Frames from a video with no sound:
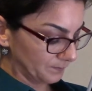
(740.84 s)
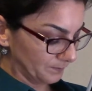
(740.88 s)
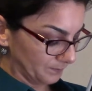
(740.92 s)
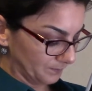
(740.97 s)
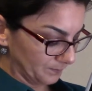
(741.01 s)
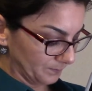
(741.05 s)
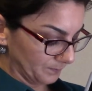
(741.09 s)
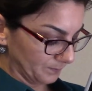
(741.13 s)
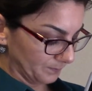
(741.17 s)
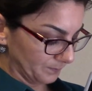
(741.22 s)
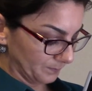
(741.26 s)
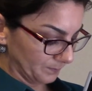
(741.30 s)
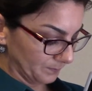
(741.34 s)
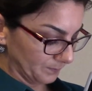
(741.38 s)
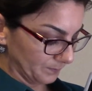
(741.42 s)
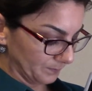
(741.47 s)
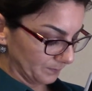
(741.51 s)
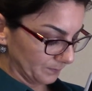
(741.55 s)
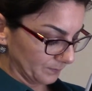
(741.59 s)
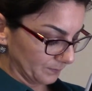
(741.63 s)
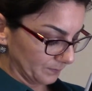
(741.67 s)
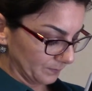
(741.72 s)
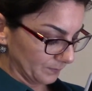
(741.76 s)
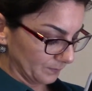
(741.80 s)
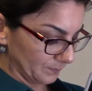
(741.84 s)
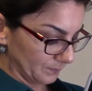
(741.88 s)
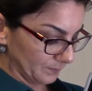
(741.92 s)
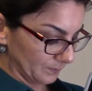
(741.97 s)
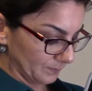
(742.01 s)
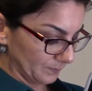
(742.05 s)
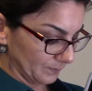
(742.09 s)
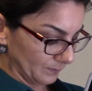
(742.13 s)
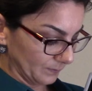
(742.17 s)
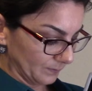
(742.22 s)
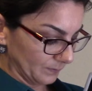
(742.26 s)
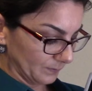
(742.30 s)

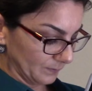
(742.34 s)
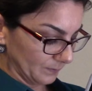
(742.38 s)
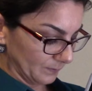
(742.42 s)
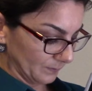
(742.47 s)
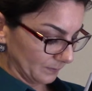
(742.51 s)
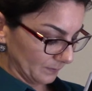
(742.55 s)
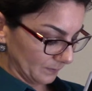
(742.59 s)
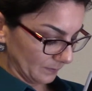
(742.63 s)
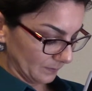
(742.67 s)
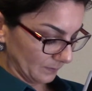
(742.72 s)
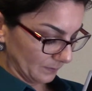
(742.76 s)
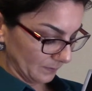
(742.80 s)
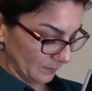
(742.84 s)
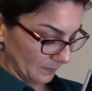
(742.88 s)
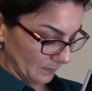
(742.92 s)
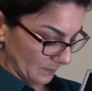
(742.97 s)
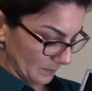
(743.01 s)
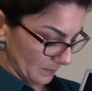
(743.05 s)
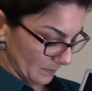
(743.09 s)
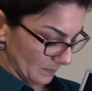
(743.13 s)
[no speech]